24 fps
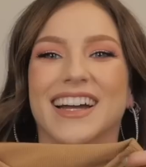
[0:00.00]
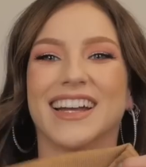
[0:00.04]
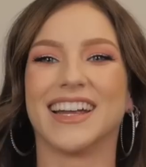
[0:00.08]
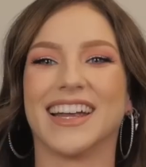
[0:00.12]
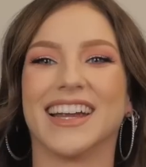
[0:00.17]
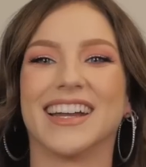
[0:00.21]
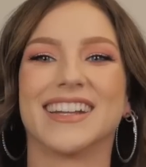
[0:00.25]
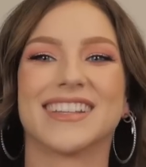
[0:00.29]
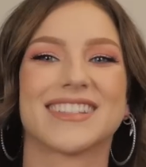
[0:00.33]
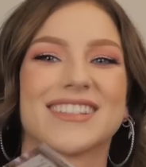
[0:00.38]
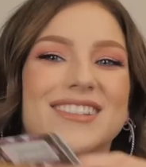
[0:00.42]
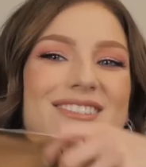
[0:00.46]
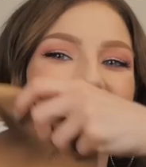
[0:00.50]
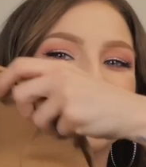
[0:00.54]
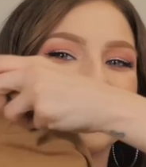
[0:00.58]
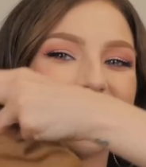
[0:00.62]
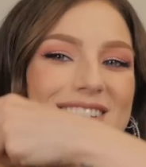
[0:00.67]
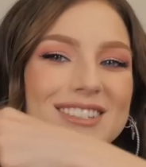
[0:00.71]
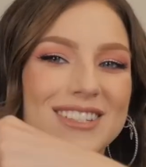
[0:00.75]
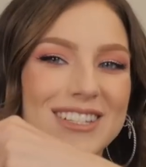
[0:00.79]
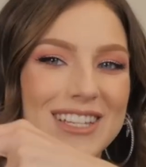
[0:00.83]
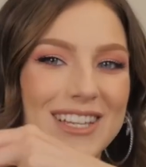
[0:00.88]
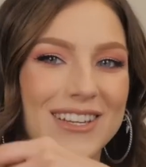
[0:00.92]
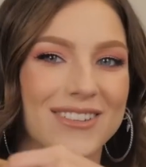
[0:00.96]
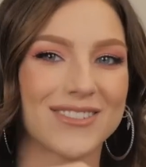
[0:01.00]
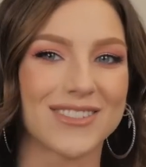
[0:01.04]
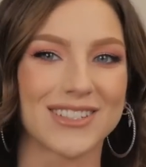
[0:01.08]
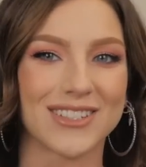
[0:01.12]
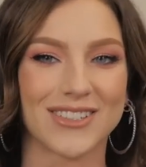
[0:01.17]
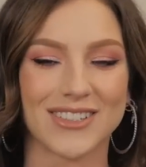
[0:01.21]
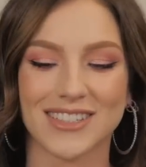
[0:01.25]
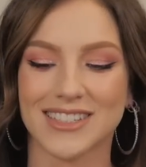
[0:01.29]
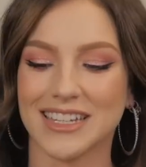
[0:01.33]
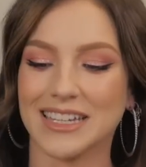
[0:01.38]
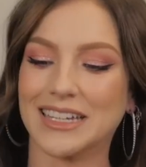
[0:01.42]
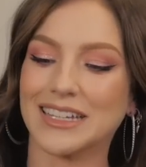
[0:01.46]
And it's long sleeves,
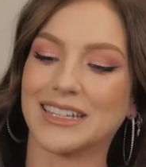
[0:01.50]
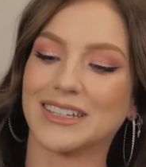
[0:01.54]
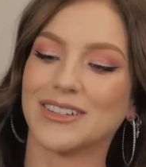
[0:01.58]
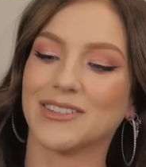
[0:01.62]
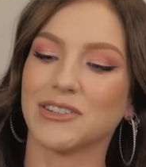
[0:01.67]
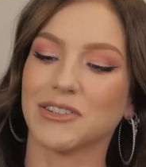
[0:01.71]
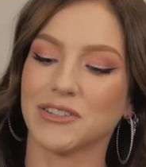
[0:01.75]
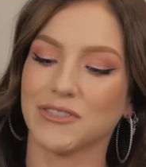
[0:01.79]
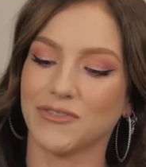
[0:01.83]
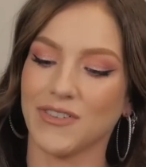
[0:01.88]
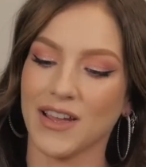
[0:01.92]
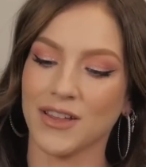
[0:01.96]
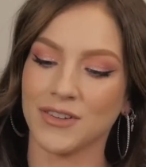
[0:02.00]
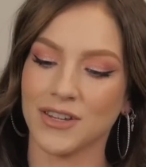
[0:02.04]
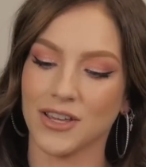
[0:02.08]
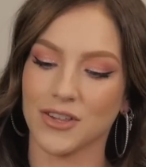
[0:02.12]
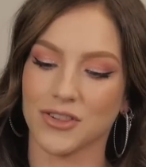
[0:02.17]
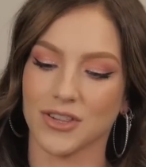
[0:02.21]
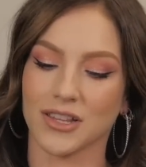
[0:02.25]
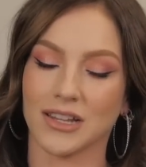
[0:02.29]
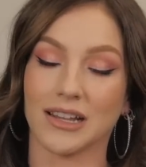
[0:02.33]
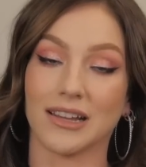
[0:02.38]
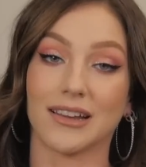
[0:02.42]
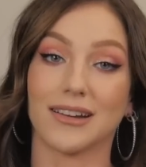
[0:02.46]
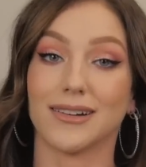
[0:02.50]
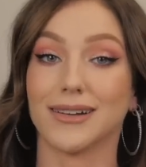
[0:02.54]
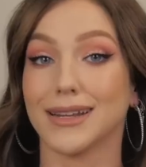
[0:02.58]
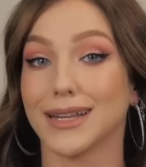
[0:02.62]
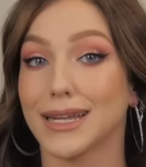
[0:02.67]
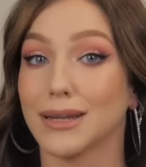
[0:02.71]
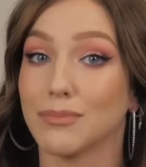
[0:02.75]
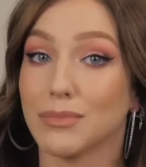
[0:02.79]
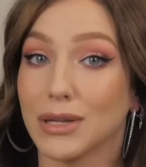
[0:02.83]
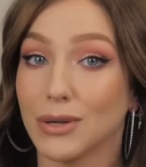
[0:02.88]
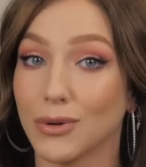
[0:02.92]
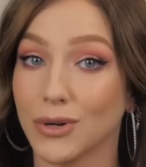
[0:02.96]
so it's like, your foundation literally
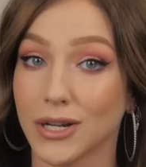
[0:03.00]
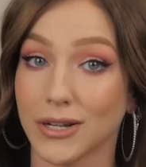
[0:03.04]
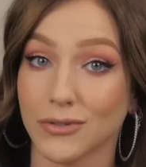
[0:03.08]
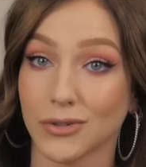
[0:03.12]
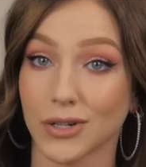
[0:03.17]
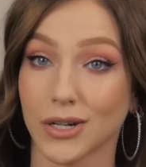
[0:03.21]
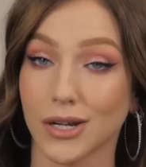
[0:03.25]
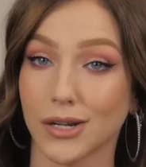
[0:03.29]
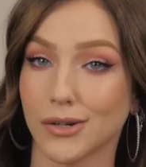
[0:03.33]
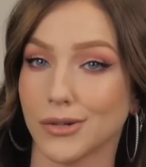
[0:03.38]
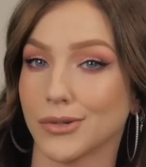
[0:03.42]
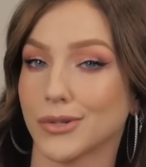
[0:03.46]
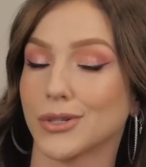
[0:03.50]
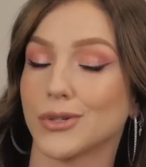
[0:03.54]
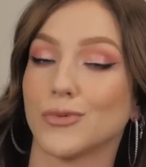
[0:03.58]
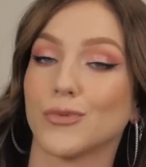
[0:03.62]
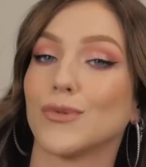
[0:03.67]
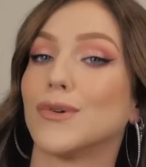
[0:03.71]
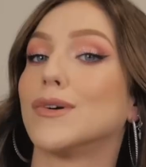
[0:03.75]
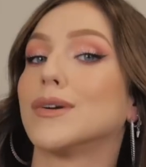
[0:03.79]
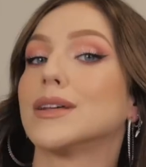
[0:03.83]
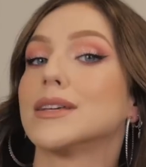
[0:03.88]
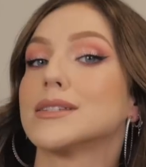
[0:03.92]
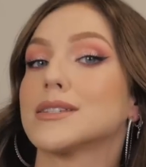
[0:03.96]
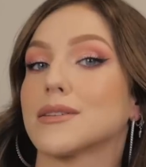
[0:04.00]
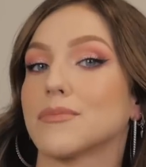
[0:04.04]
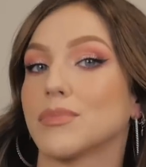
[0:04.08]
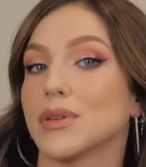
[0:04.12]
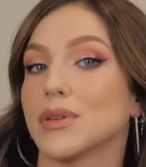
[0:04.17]
can be whatever color you want it to